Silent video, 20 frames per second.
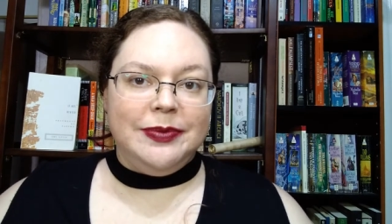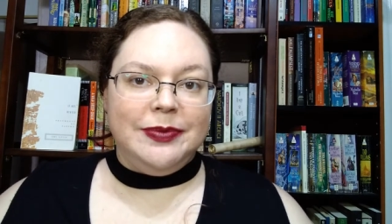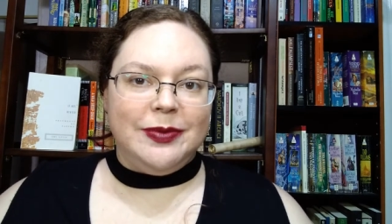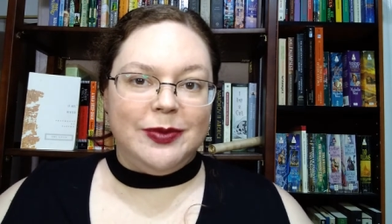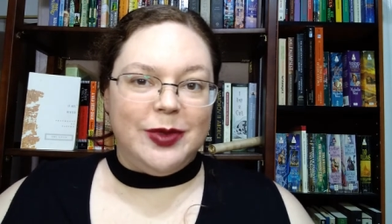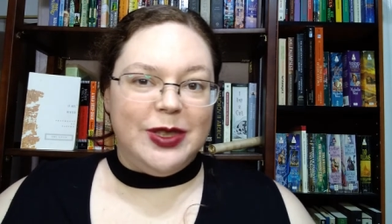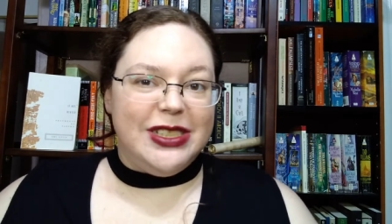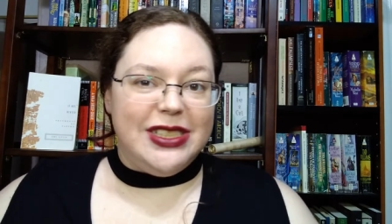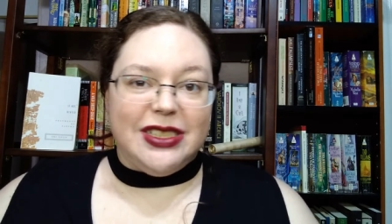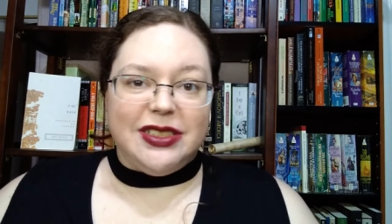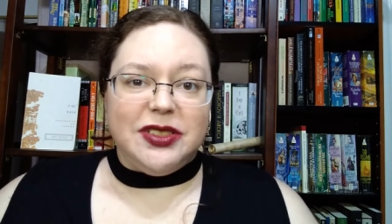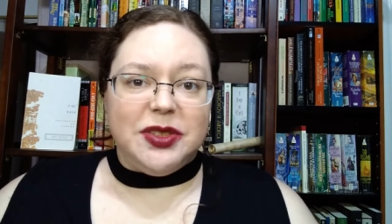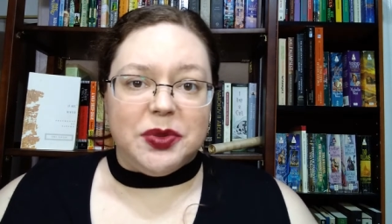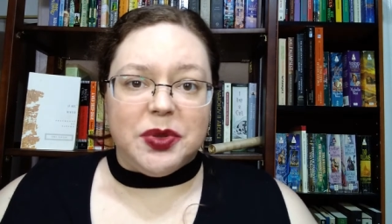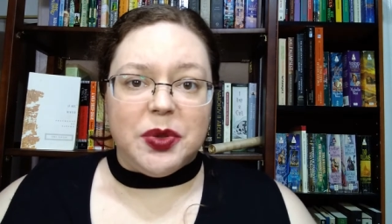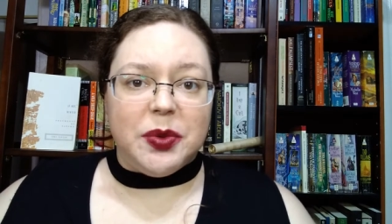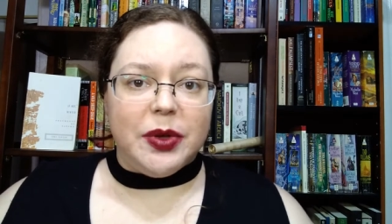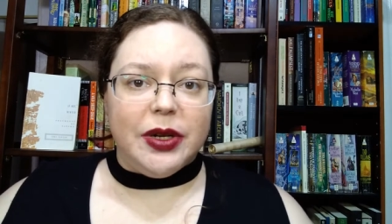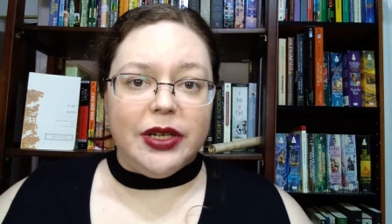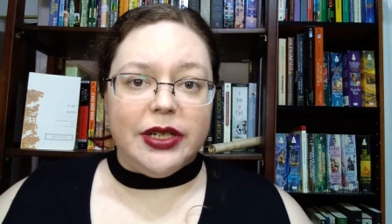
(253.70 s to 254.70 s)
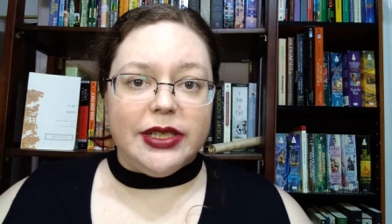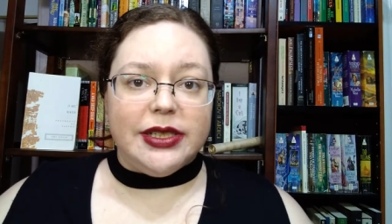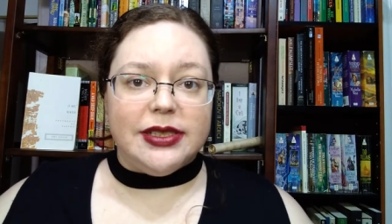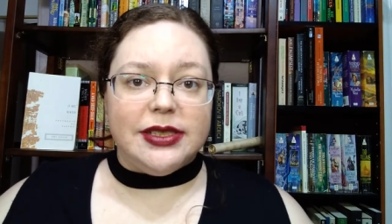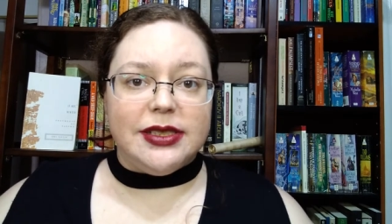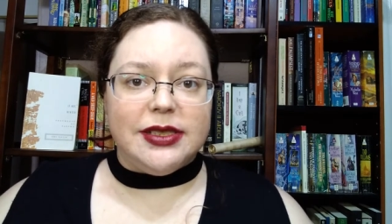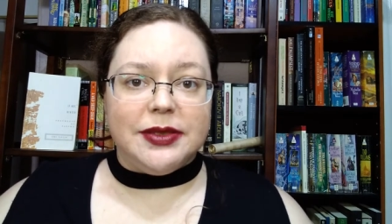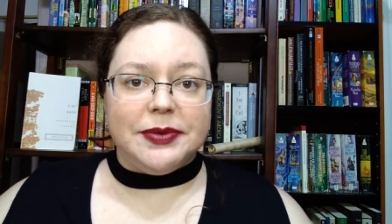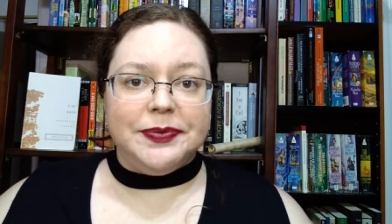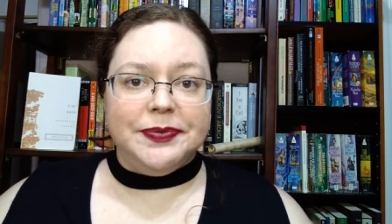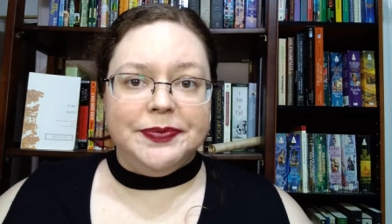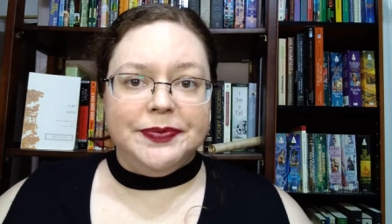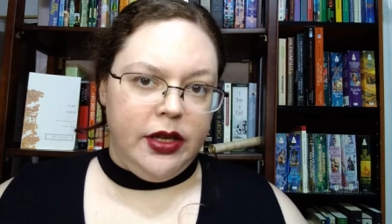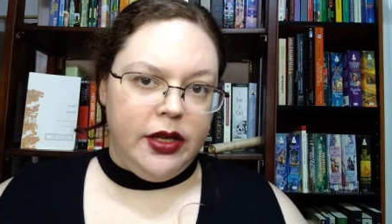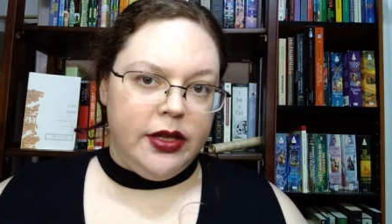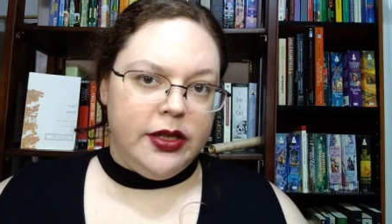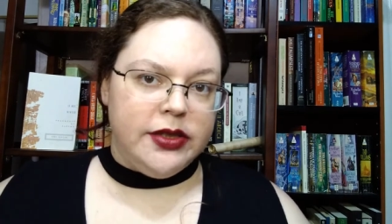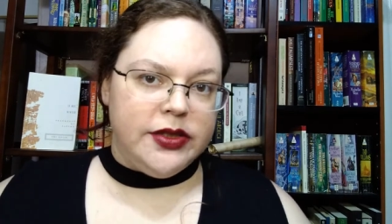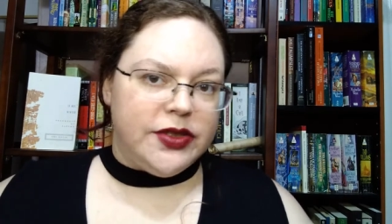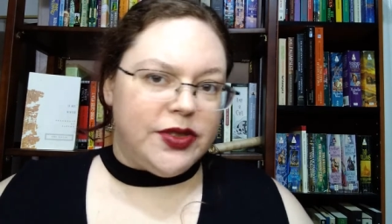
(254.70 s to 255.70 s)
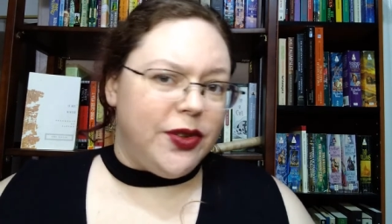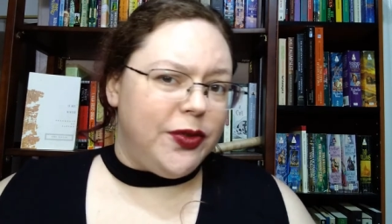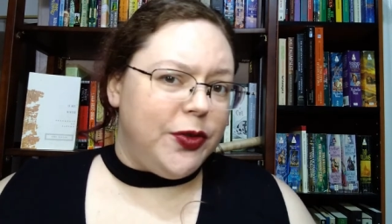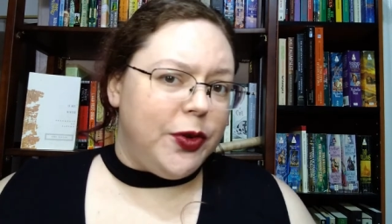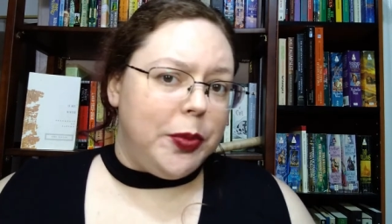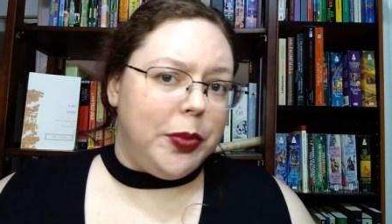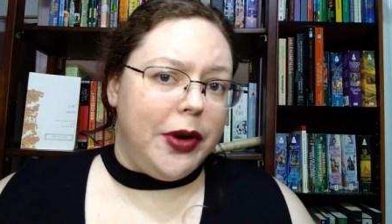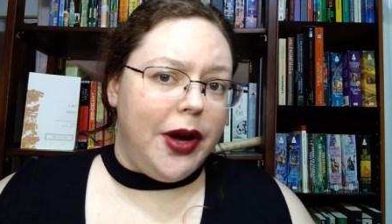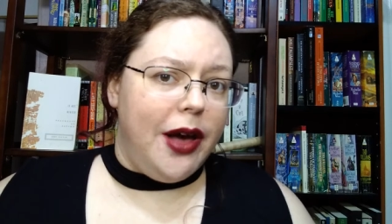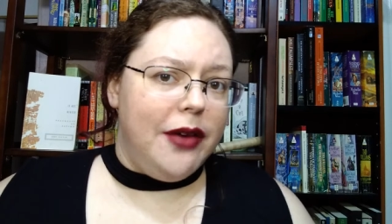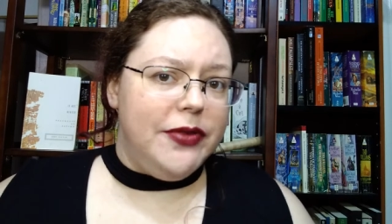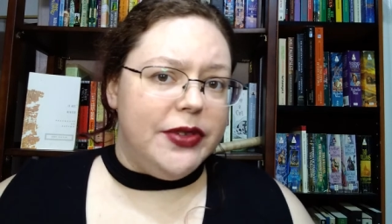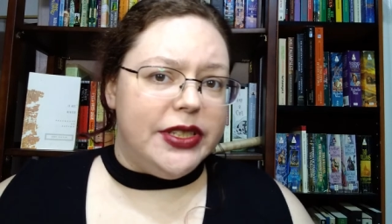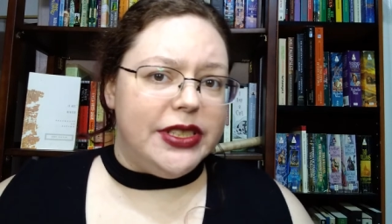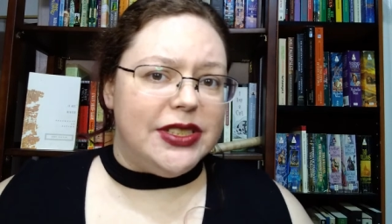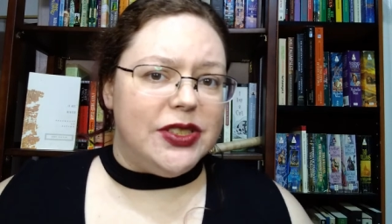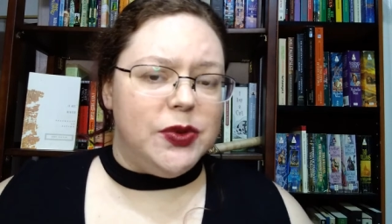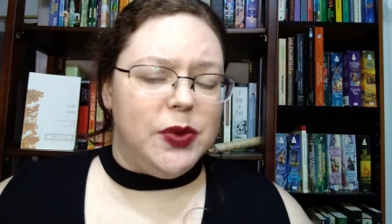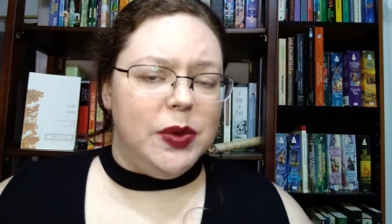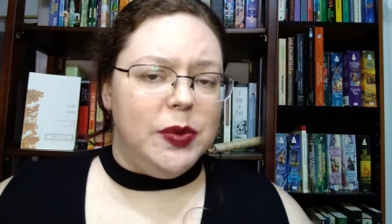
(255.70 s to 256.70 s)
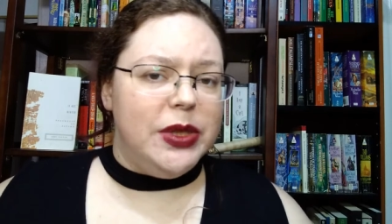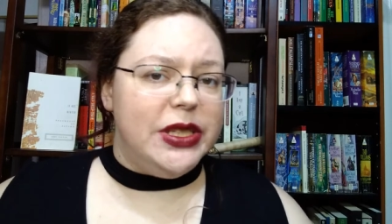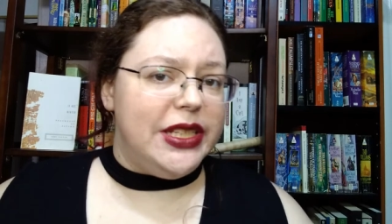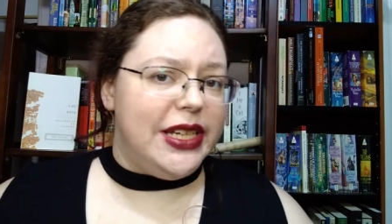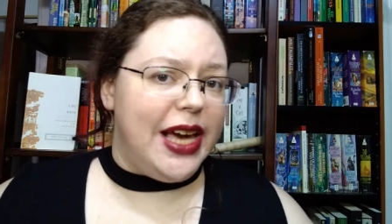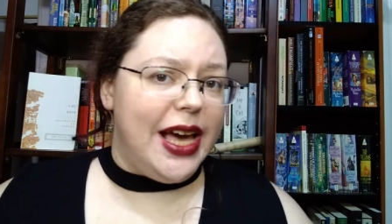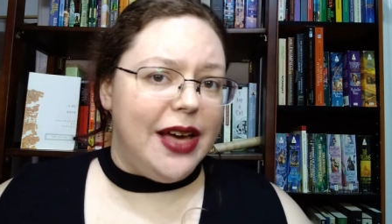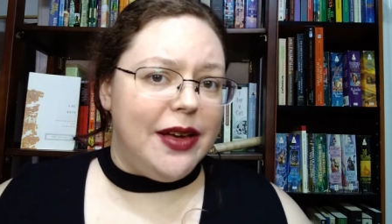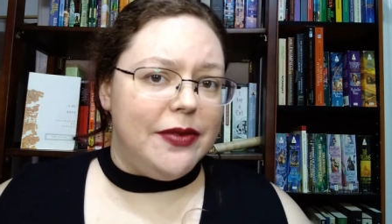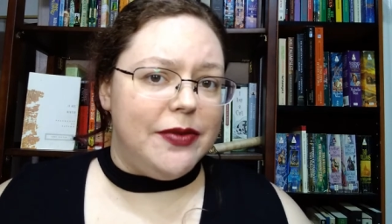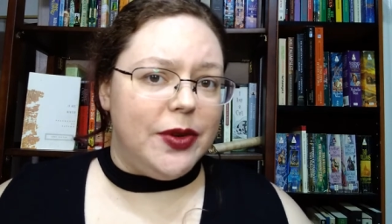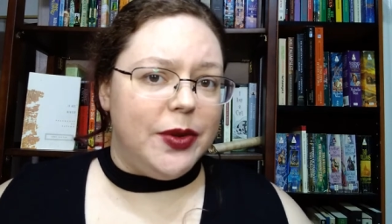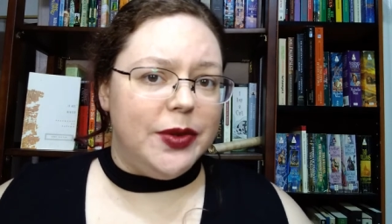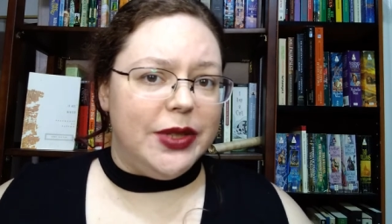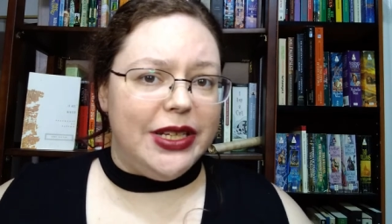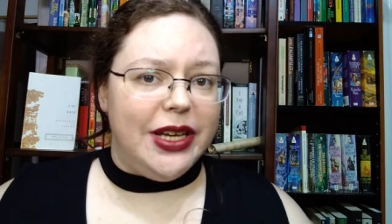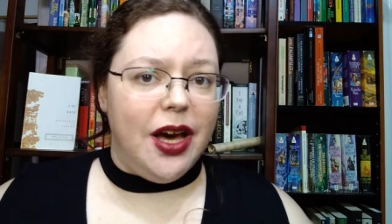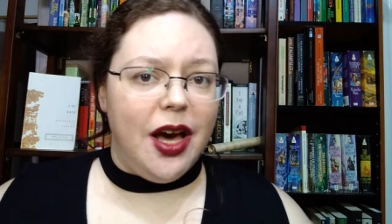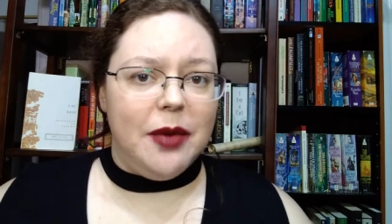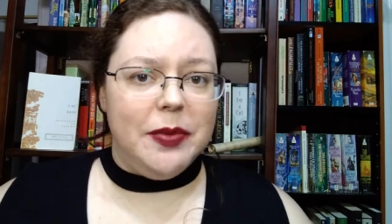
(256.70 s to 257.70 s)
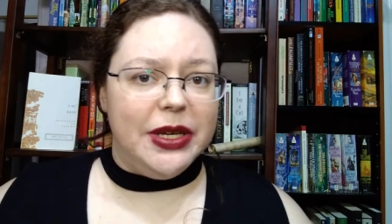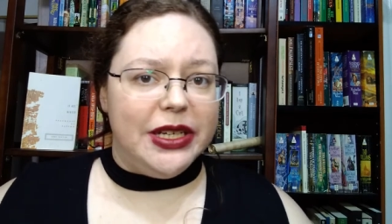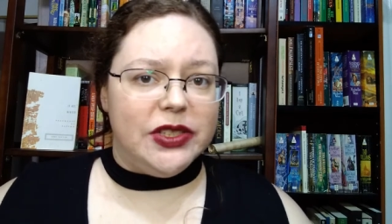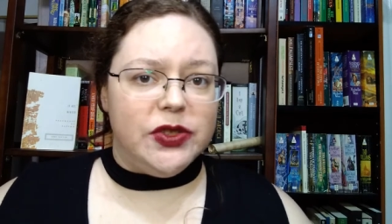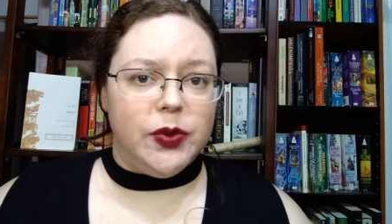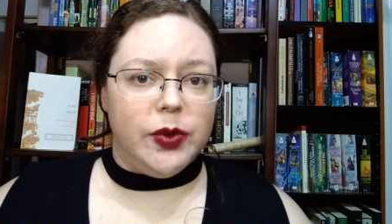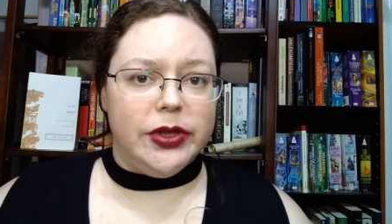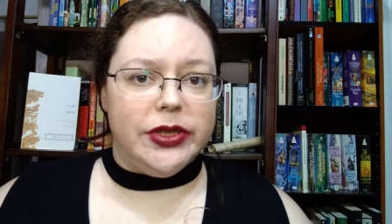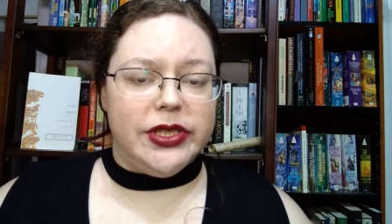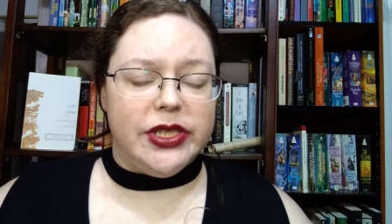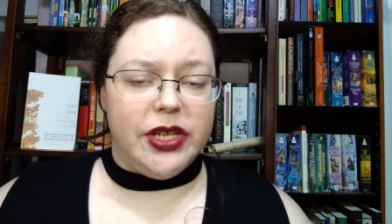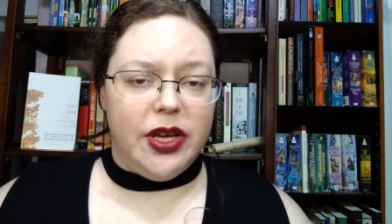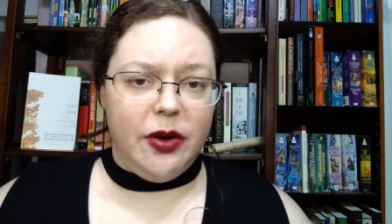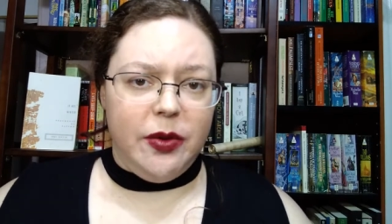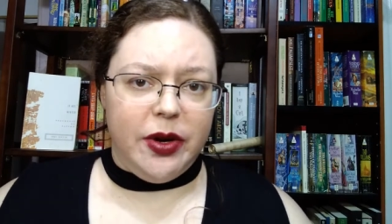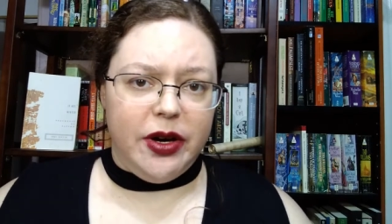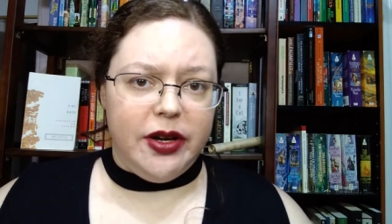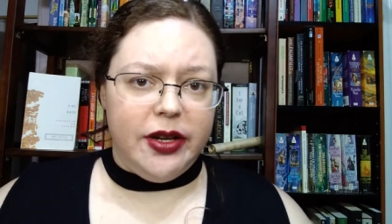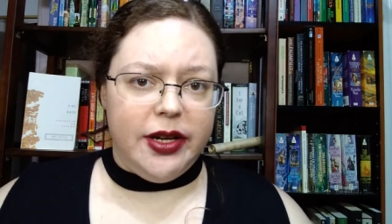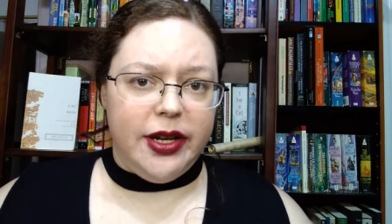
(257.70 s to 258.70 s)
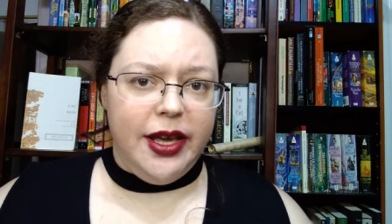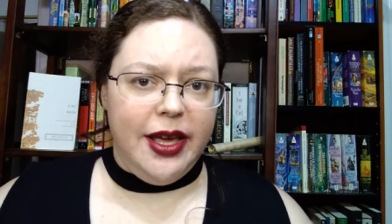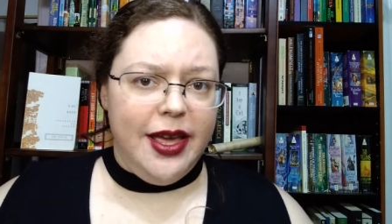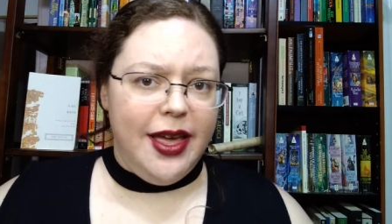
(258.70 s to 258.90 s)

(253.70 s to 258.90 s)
We still don't know where it is. So for provenance, we really have only Obbink's word to go on,